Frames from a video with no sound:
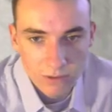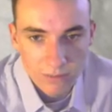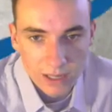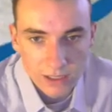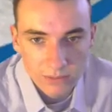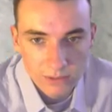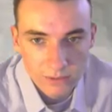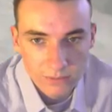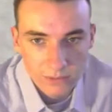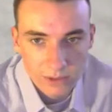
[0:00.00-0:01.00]
one
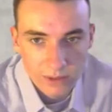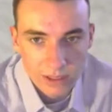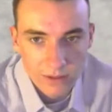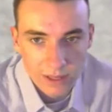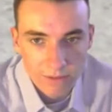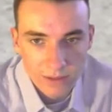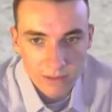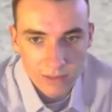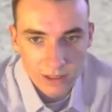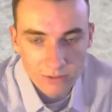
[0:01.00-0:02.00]
possible. Oh wait, no, that was the
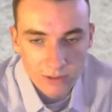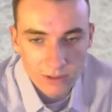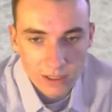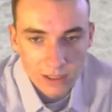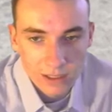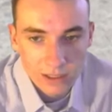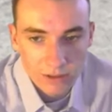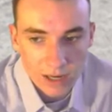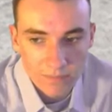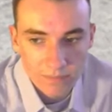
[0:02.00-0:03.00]
biggest one.
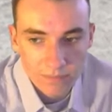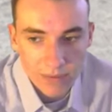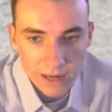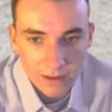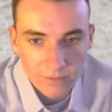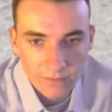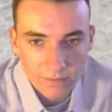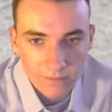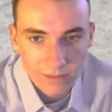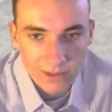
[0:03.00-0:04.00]
Crap. Back.
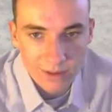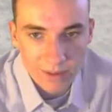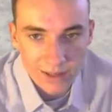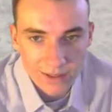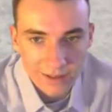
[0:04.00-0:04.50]
Go back